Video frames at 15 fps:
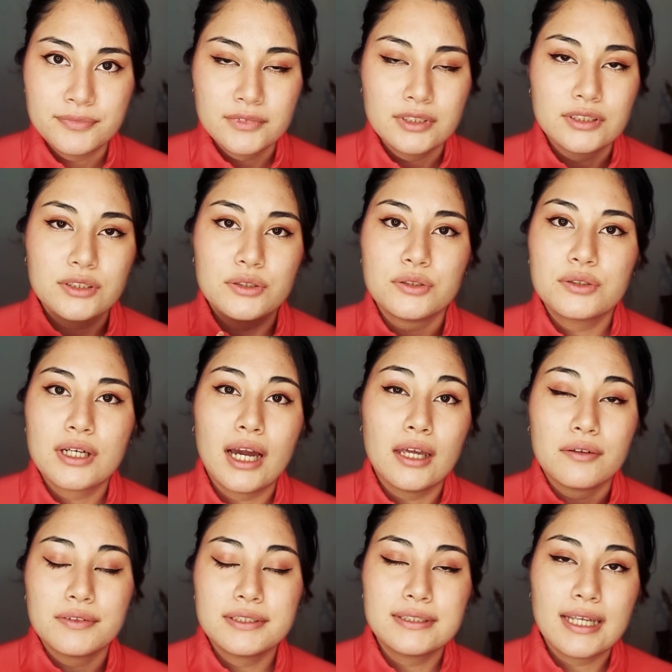So you kind of
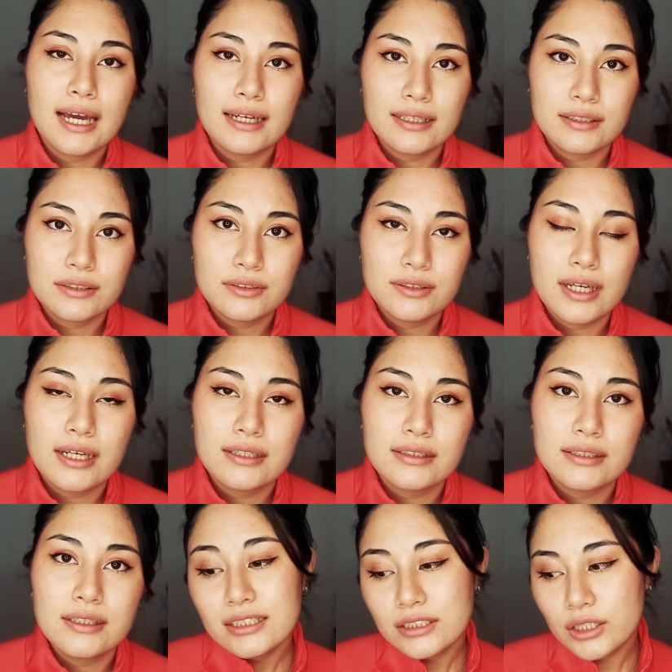stack it together.
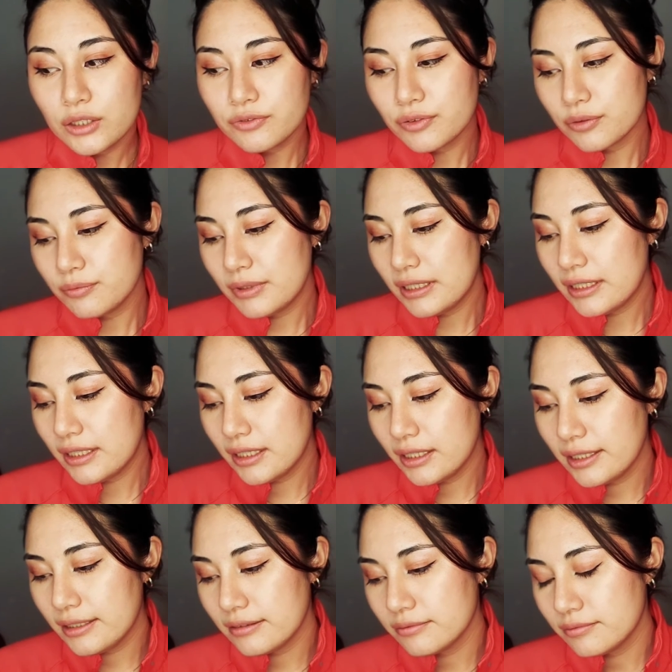So for
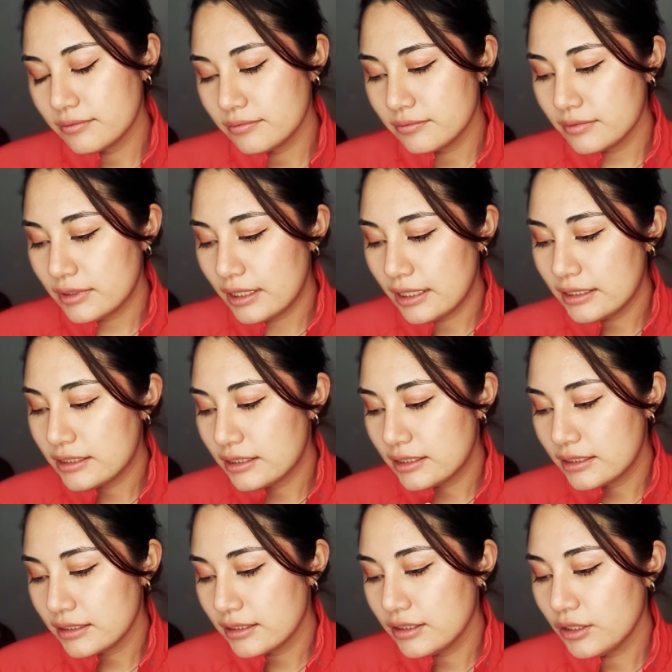me, it's
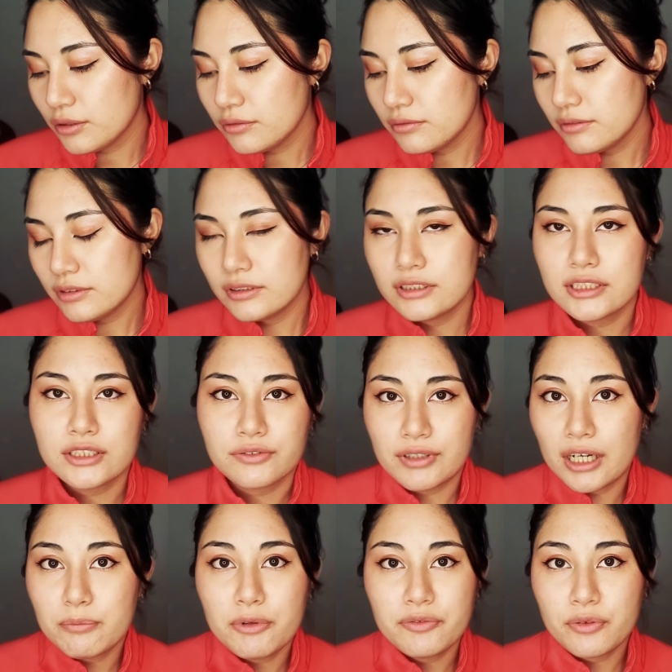just right
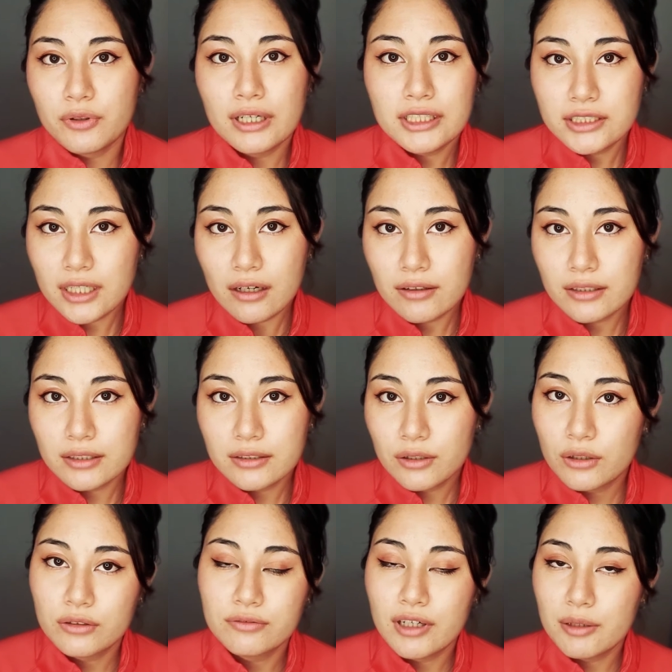before I shower
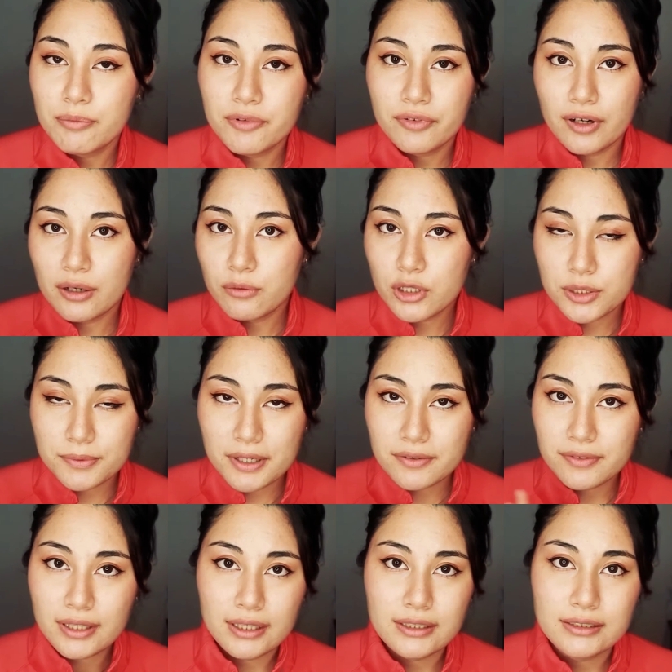or right before I wash my
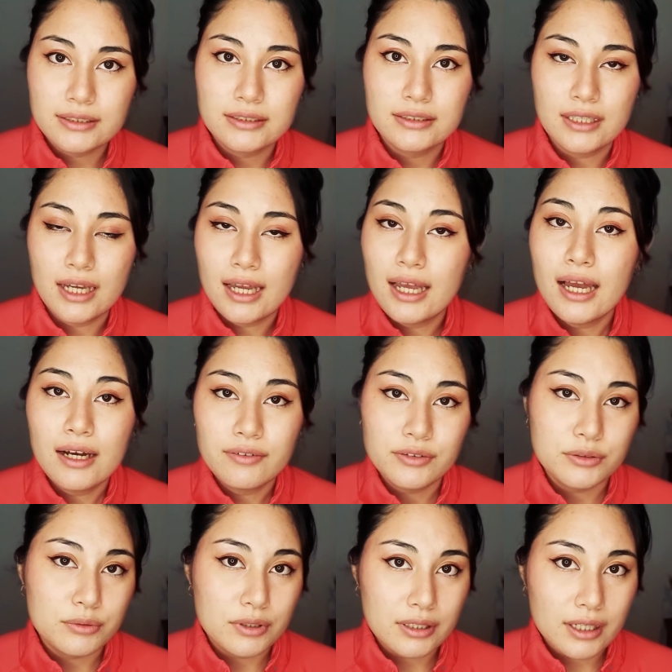face. I have to
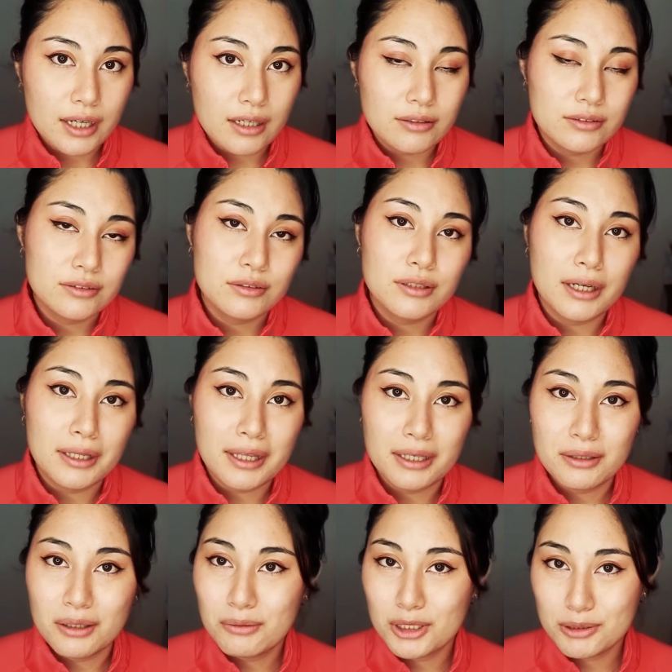work out or I
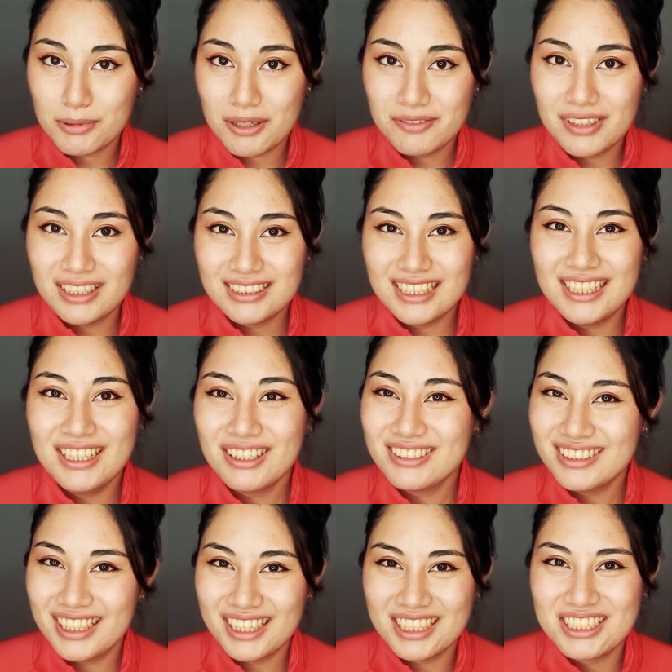cannot wash my face or
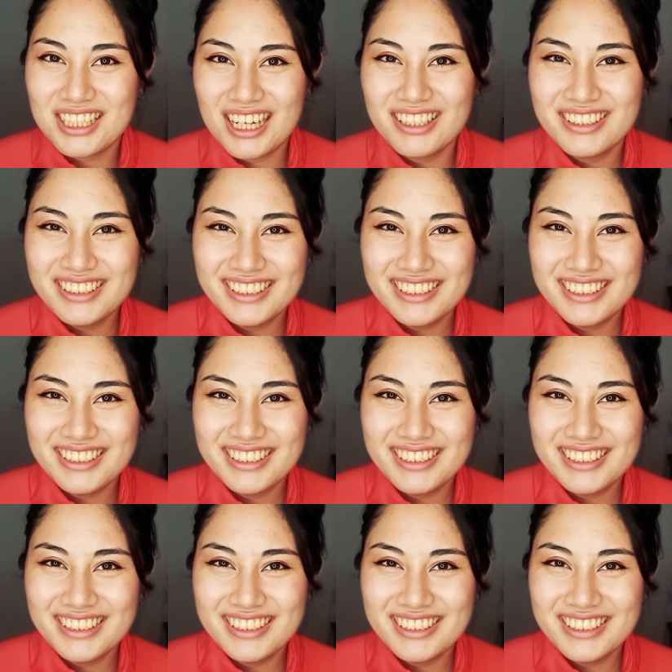take a shower.